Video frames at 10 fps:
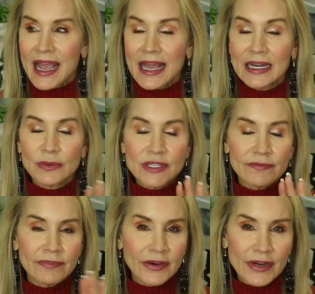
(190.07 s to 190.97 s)
and it was a
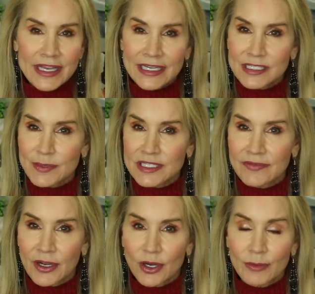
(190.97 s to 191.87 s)
very
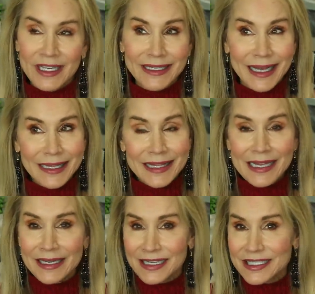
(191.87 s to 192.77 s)
inexpensive home and not
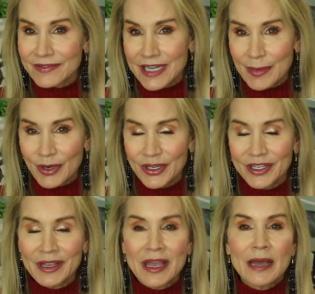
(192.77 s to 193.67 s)
that nice of a
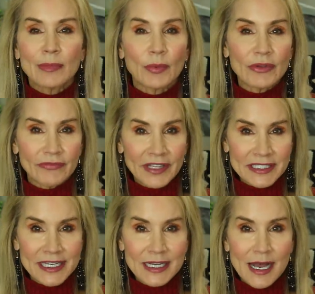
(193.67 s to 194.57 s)
neighborhood, but we
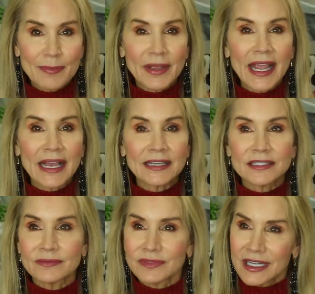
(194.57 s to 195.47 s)
fixed it up
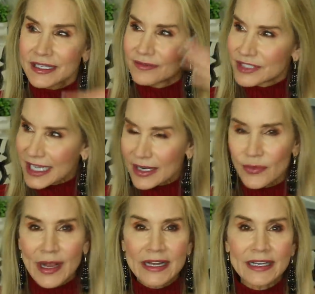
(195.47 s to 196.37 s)
and kind of
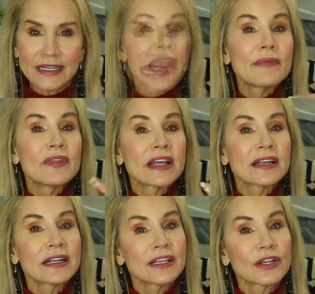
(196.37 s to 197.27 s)
decorated it. And then
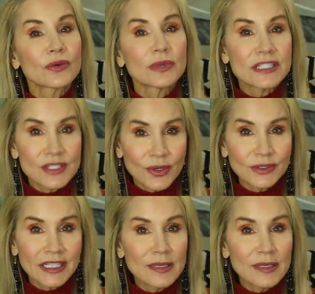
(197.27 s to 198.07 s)
in a year we sold